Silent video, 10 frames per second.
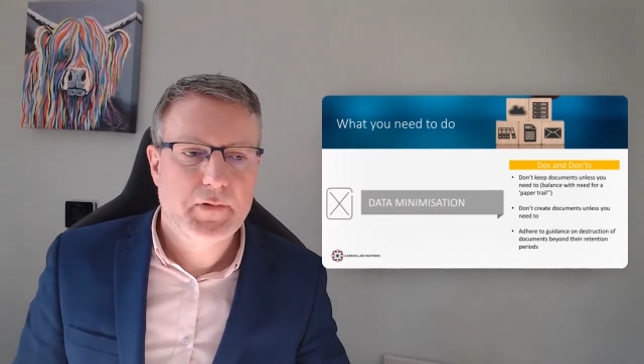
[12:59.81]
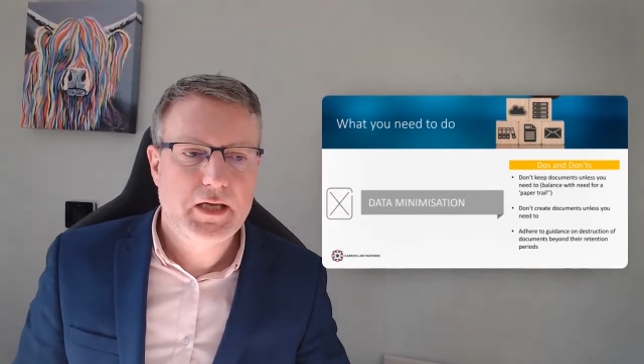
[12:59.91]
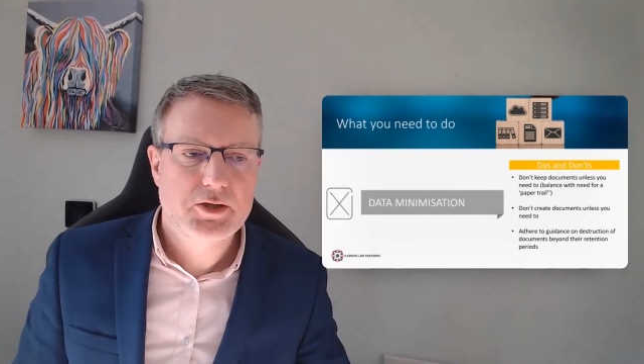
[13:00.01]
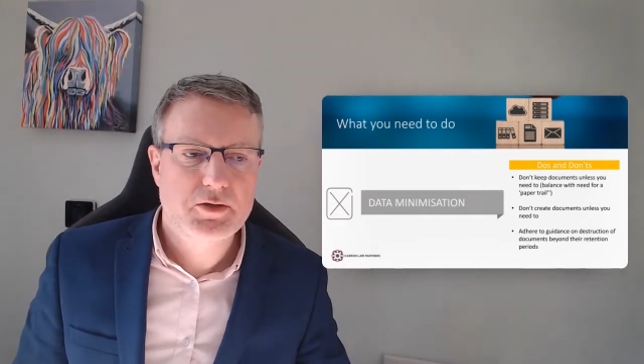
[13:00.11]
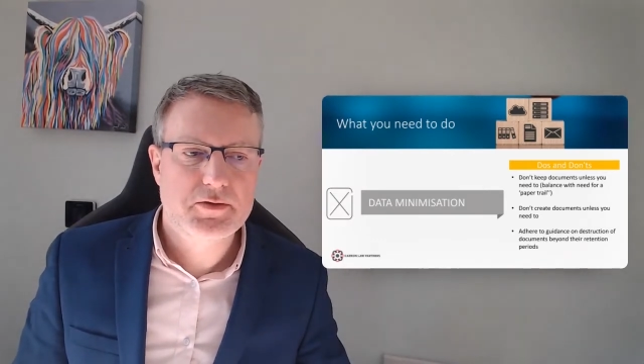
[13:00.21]

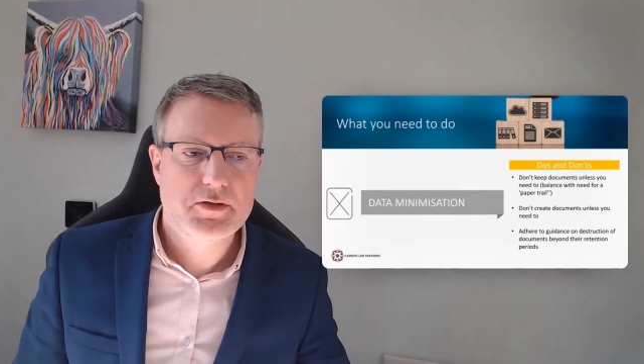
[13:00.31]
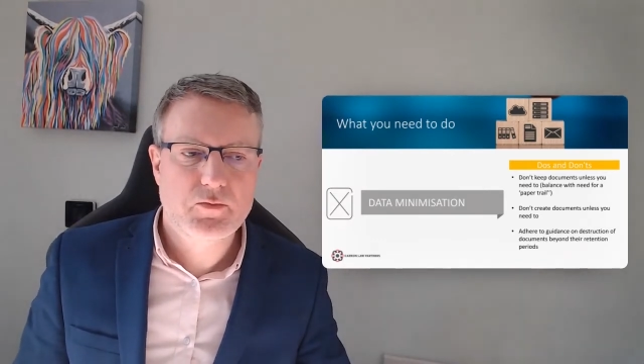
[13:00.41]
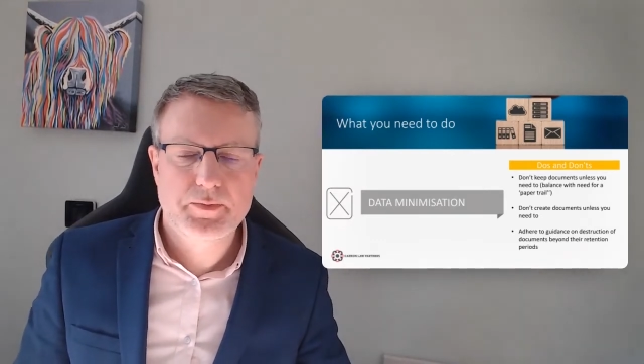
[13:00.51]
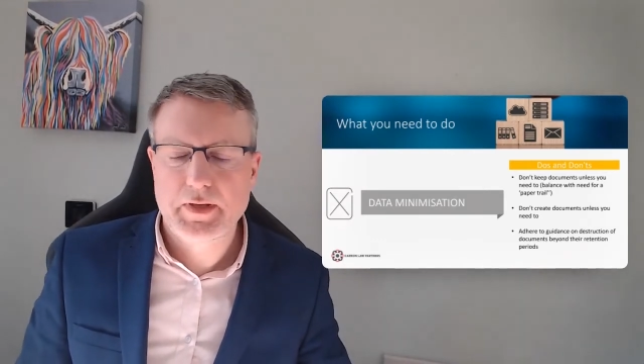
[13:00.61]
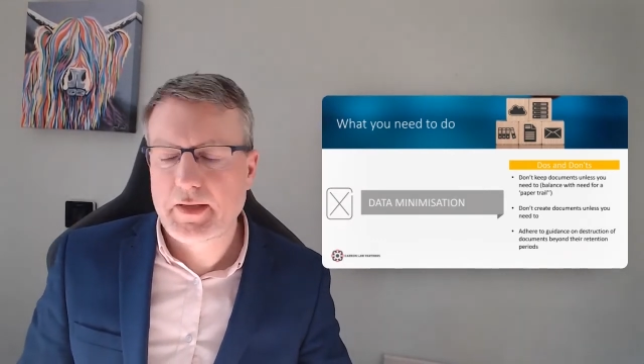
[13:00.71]
issues that
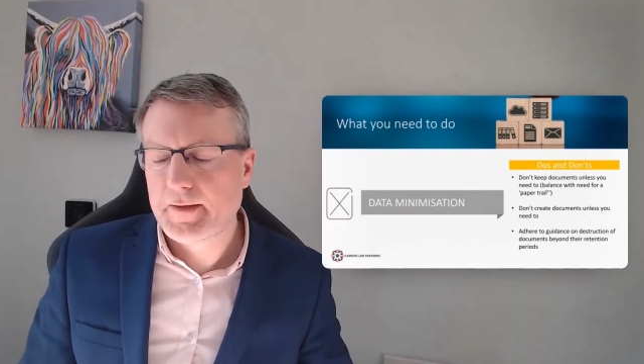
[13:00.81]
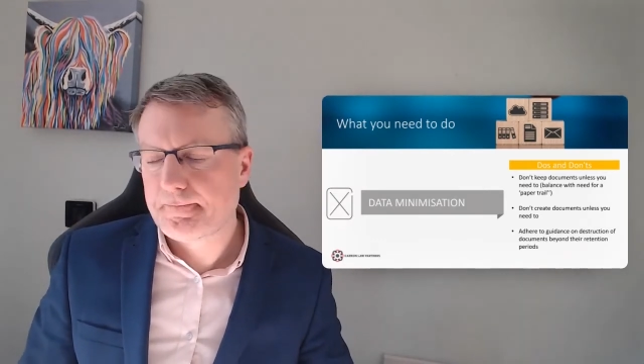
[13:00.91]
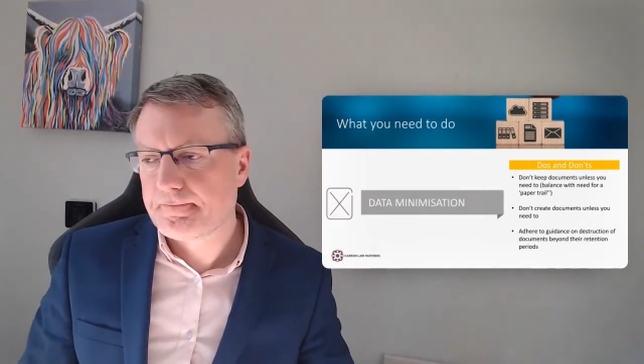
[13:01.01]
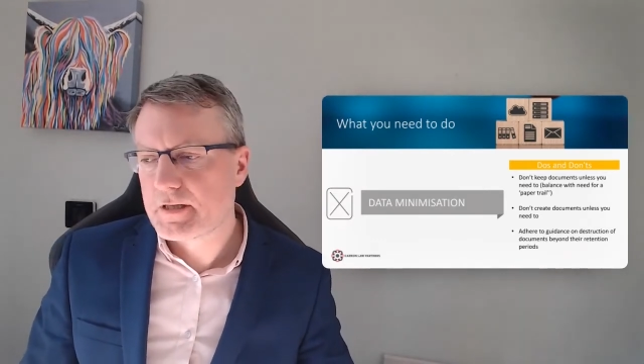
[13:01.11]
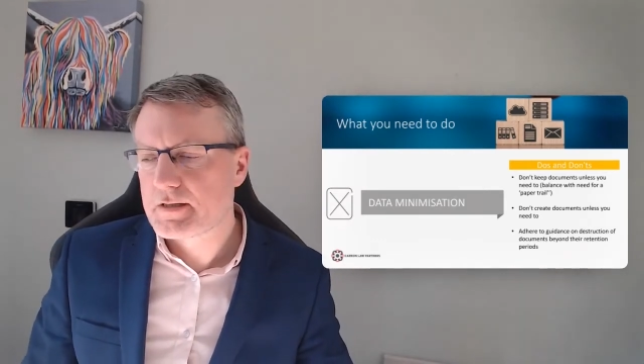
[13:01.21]
were being
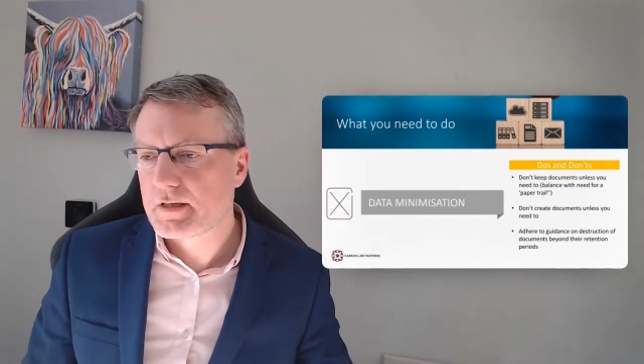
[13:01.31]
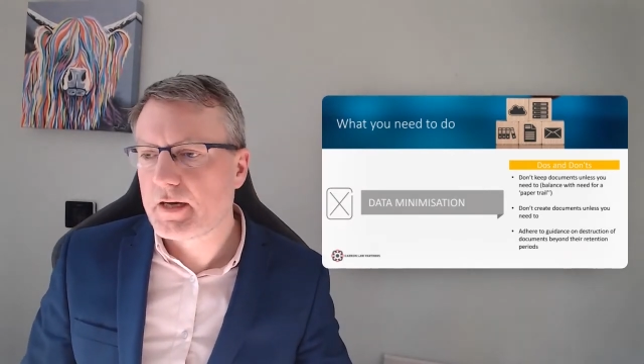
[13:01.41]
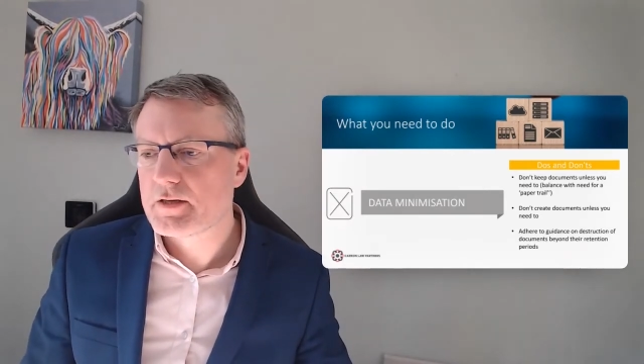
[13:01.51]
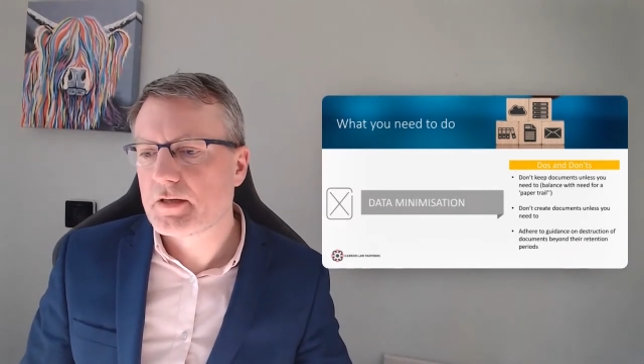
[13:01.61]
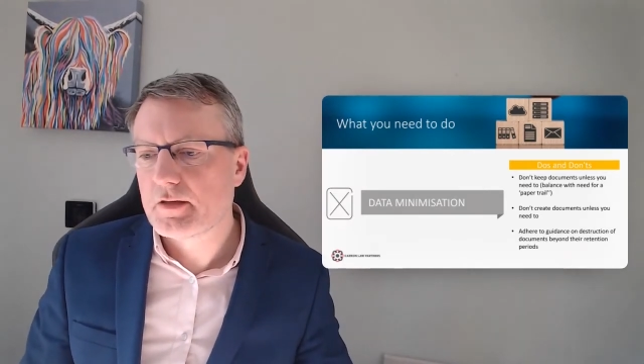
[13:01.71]

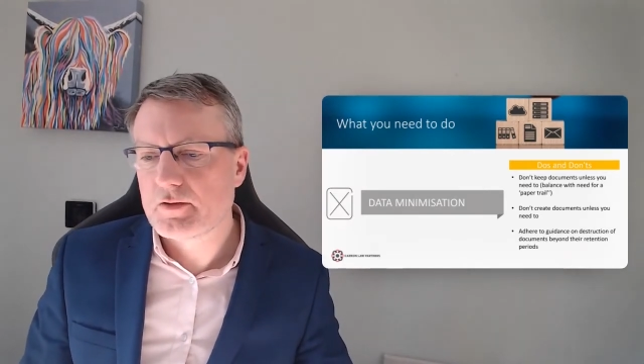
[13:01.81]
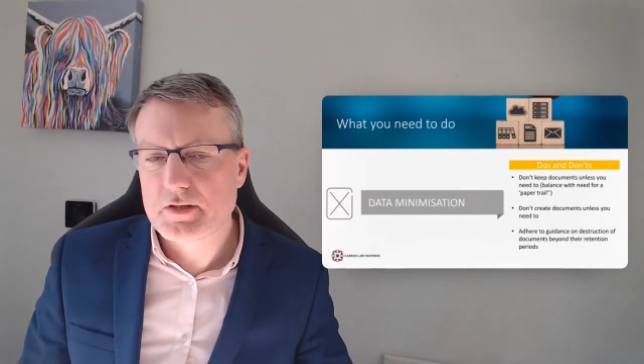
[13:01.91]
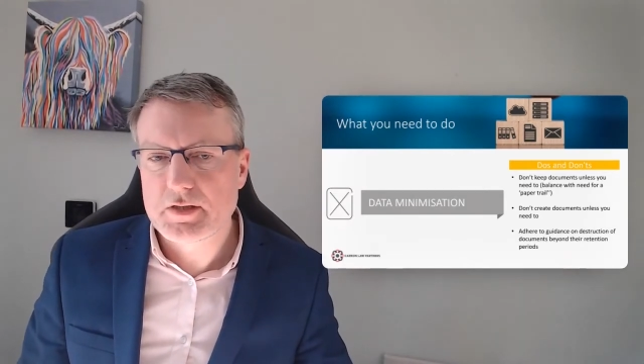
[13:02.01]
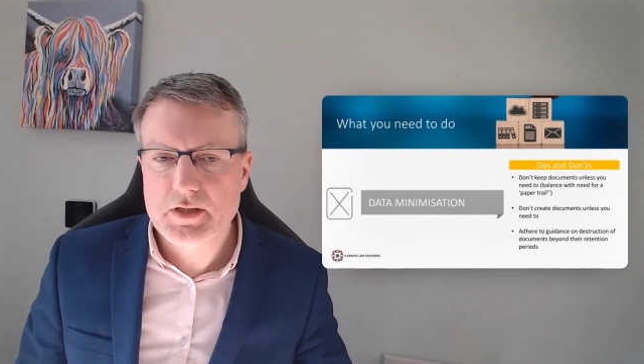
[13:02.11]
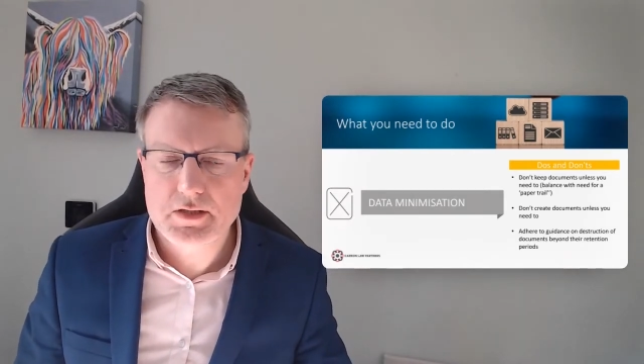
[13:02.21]
discussed and those
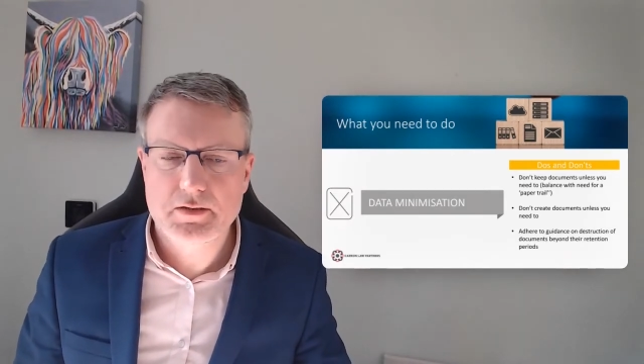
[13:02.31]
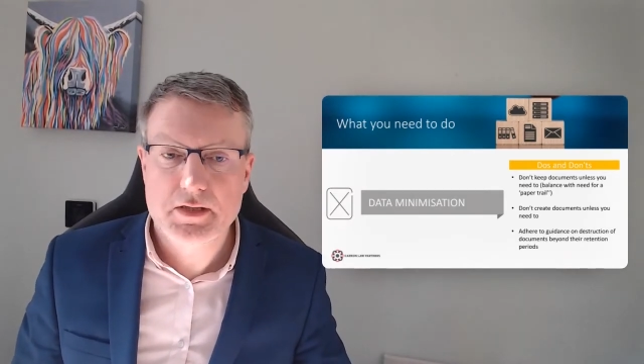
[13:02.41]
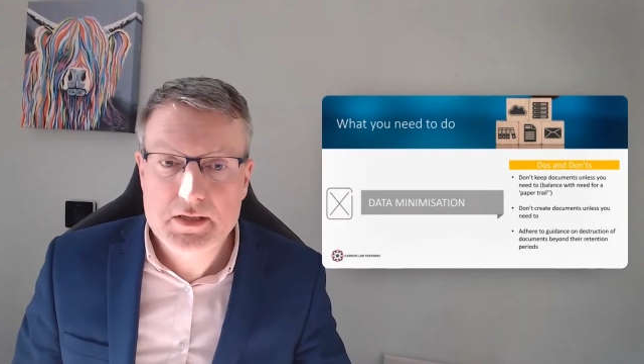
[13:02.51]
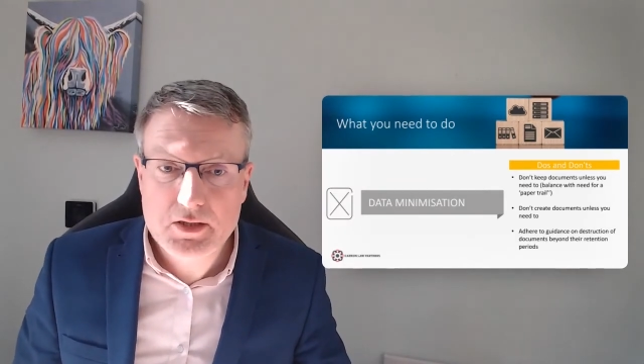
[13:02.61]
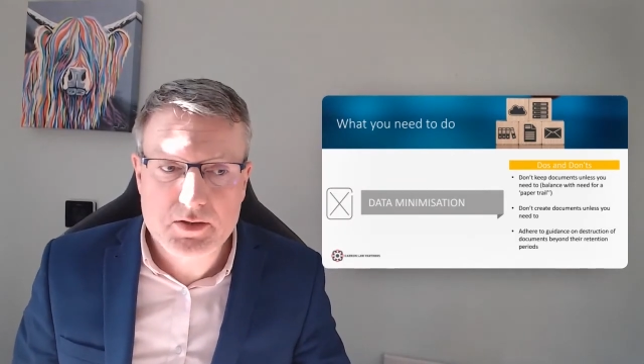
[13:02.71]

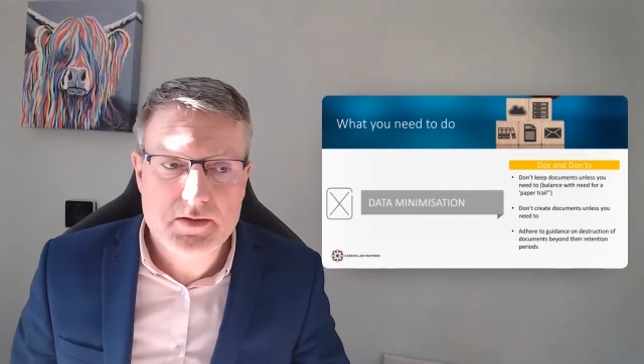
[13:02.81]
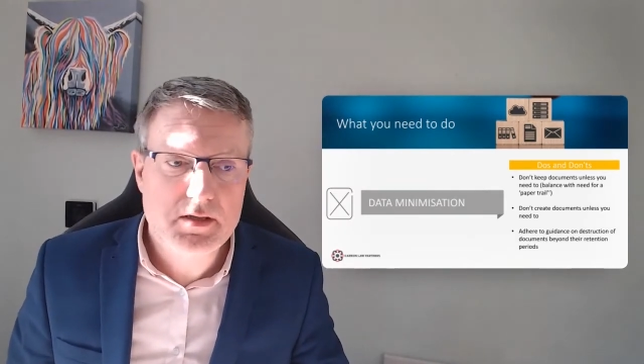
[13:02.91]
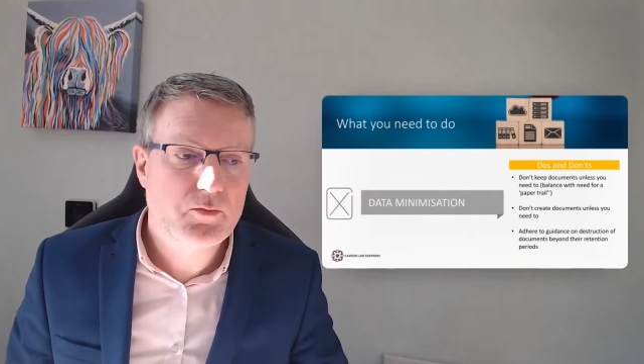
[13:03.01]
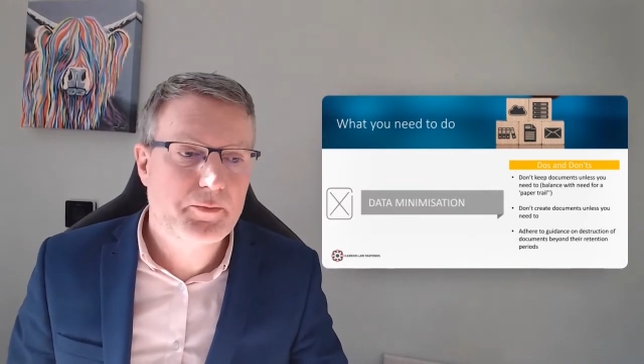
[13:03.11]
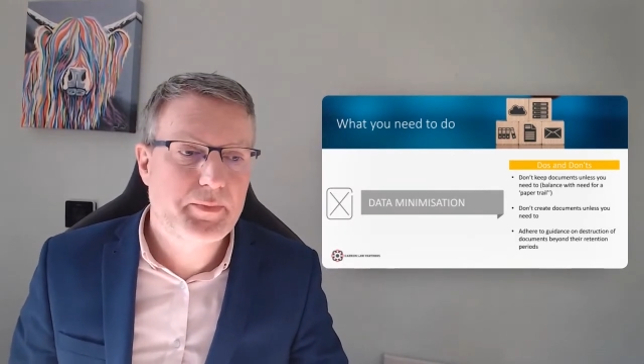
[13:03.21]
decisions
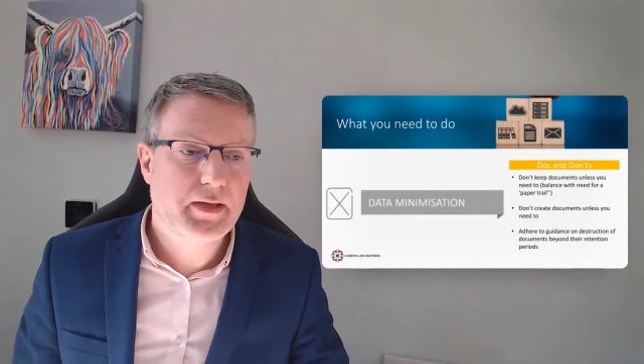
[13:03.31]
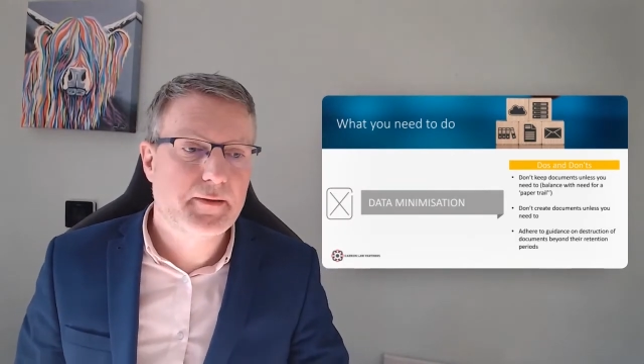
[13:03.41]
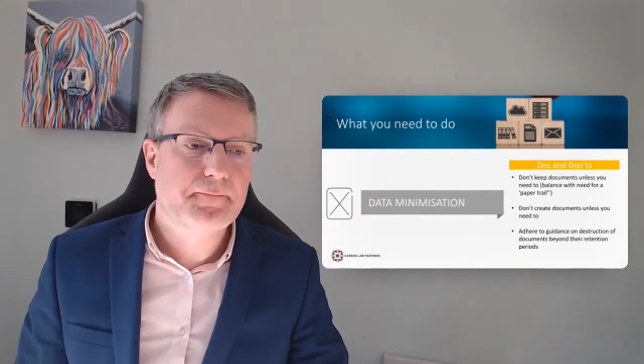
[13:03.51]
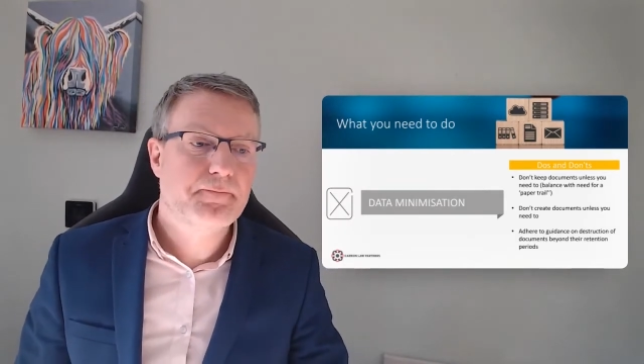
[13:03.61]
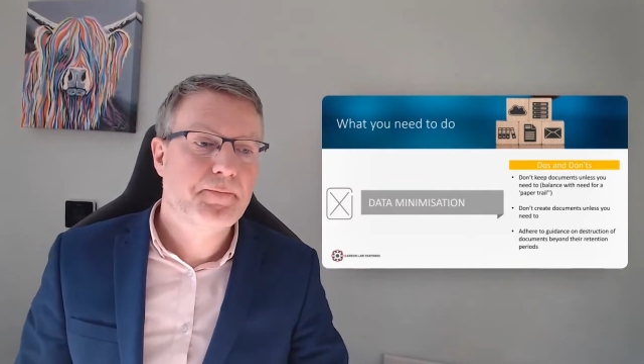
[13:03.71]
that were being